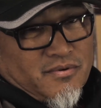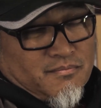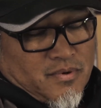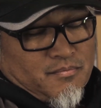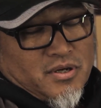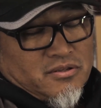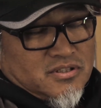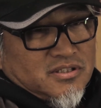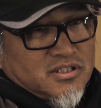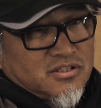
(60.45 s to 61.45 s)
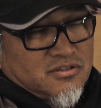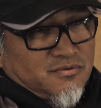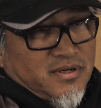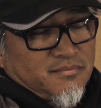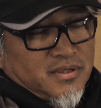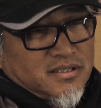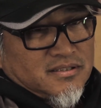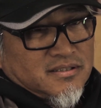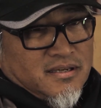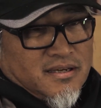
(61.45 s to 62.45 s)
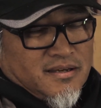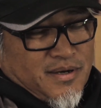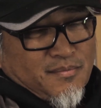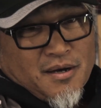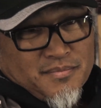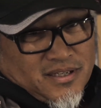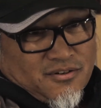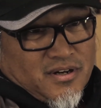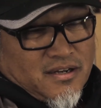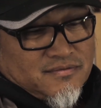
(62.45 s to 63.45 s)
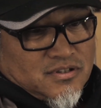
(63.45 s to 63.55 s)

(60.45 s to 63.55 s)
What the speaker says: my brothers and sisters around because my mom didn't drive.